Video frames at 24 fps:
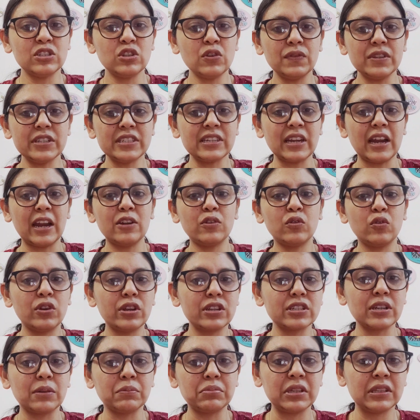You will start
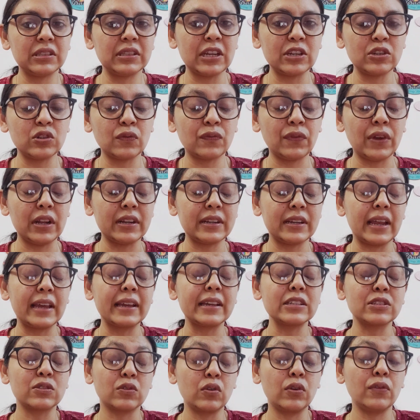doing something that you felt
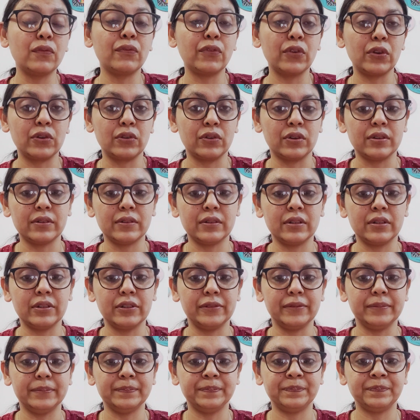like is good for
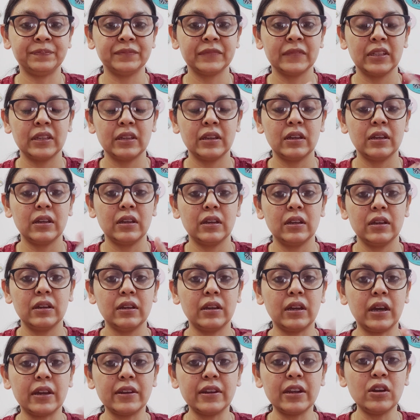your
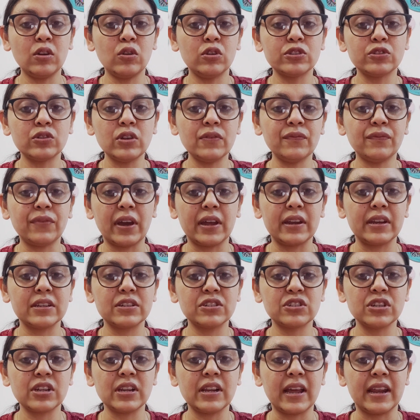career also, and
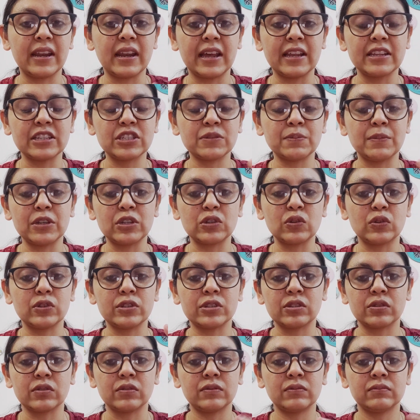financial enhancement
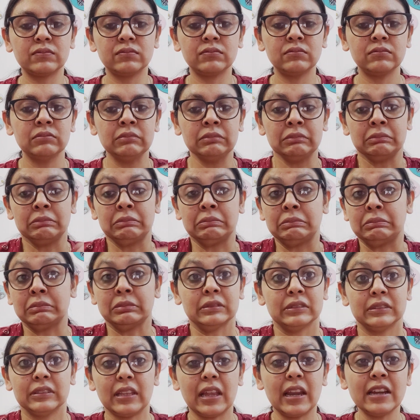also.
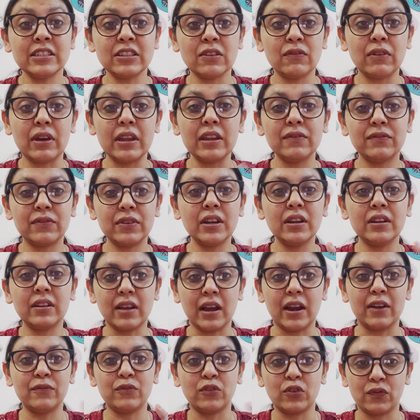That's a very weird
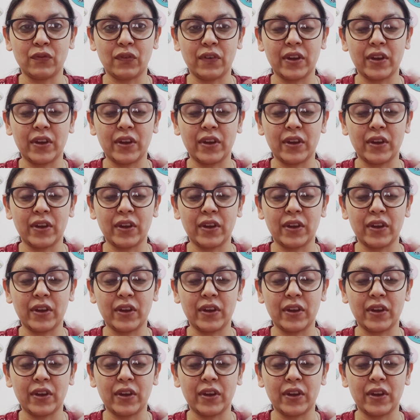card for